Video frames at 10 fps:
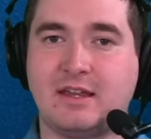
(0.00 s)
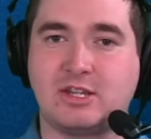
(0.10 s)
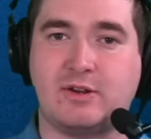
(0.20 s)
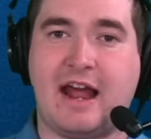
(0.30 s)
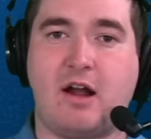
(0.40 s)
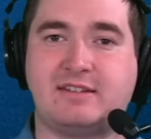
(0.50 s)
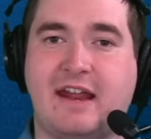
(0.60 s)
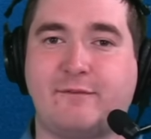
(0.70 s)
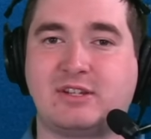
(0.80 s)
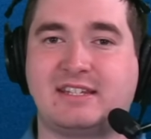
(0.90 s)
So now
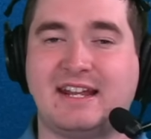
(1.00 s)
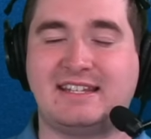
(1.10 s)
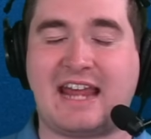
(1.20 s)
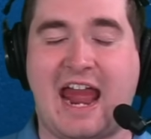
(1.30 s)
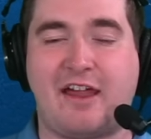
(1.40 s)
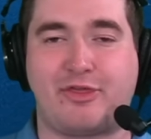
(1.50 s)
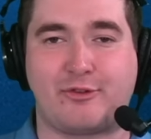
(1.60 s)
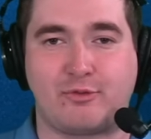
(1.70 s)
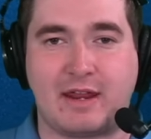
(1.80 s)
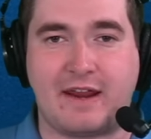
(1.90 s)
Denver sits at
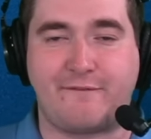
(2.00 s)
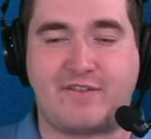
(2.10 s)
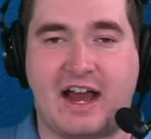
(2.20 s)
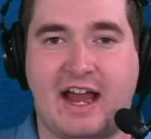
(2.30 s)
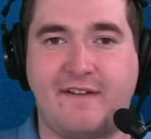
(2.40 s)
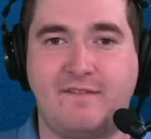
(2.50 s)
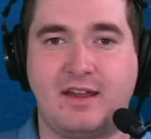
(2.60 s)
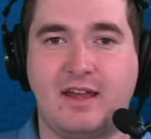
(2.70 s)
three and five